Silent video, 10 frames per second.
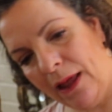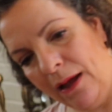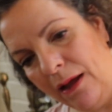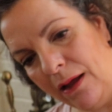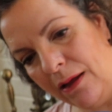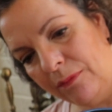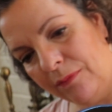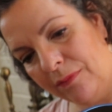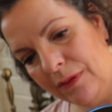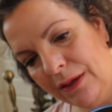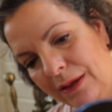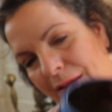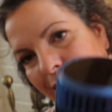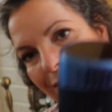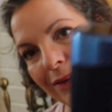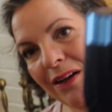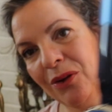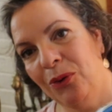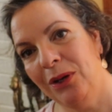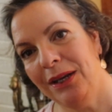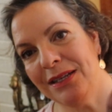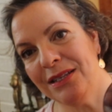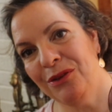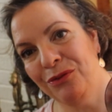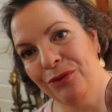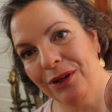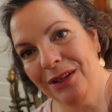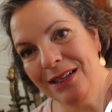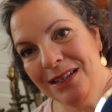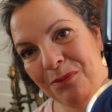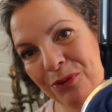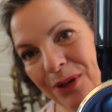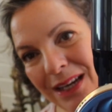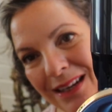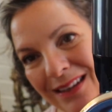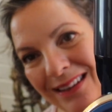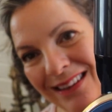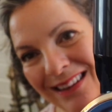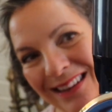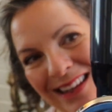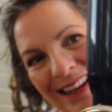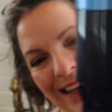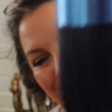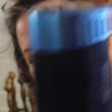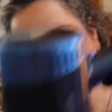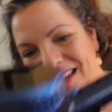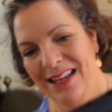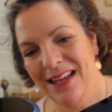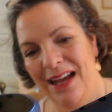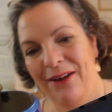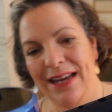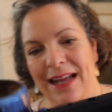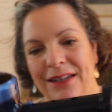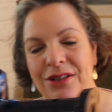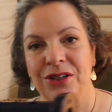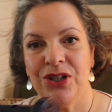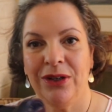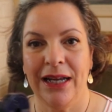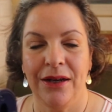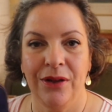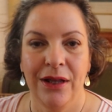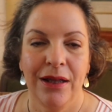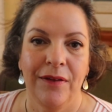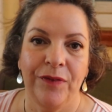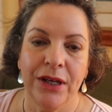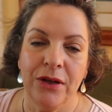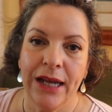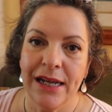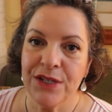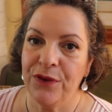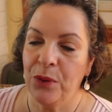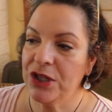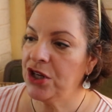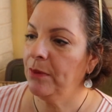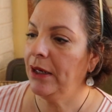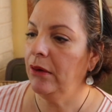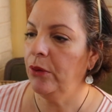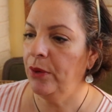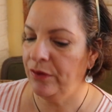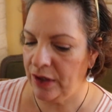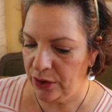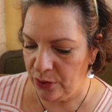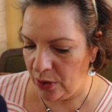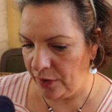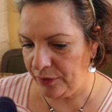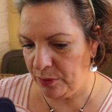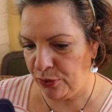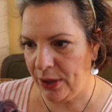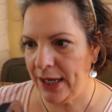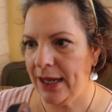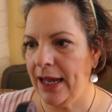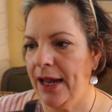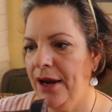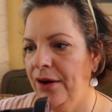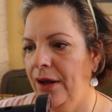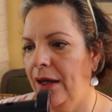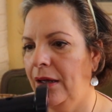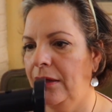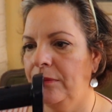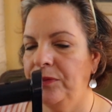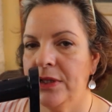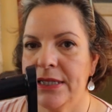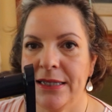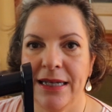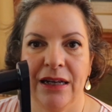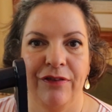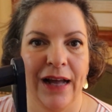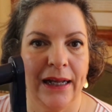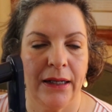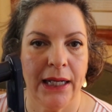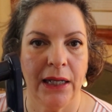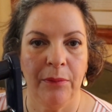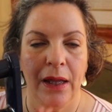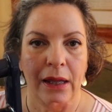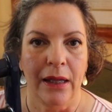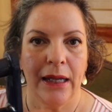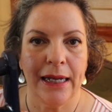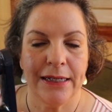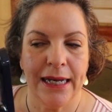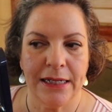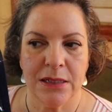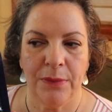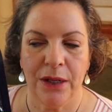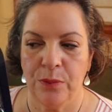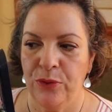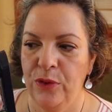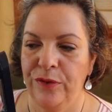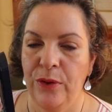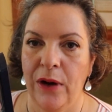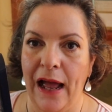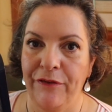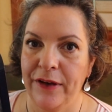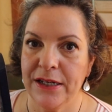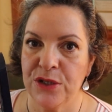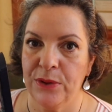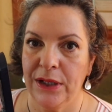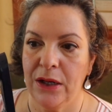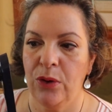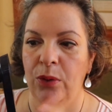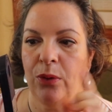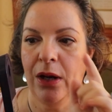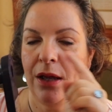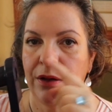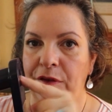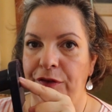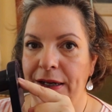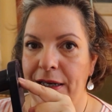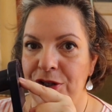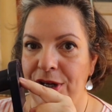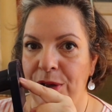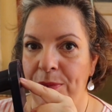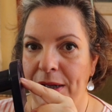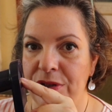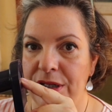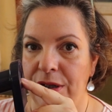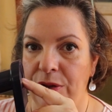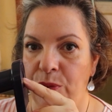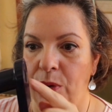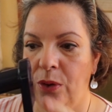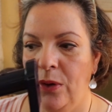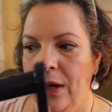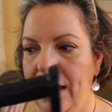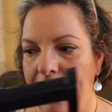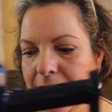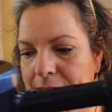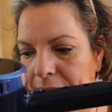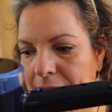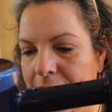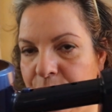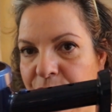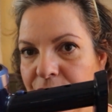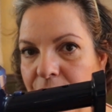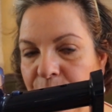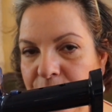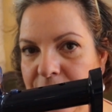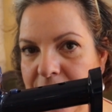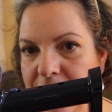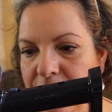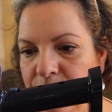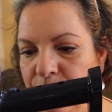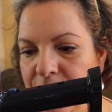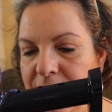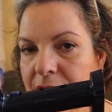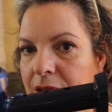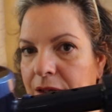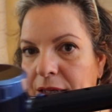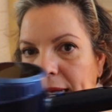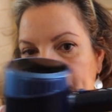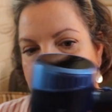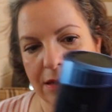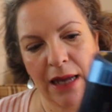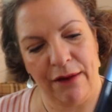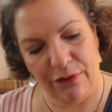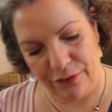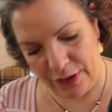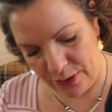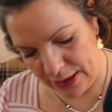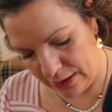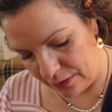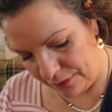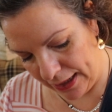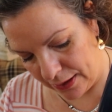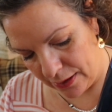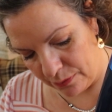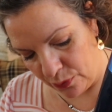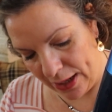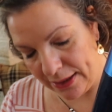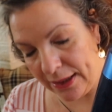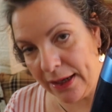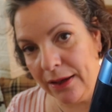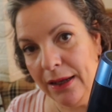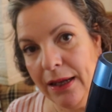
Um, look how cool it is in the front. Isn't it pretty? I like it. All right, I'll talk to you later. Thank you guys for watching my little review of the Pretty Care um, stick vacuum. It gets my approval. I think it's really cool. The fact that you can mount it on the wall and that head with 180 degree, that's everything you need in a vacuum right there.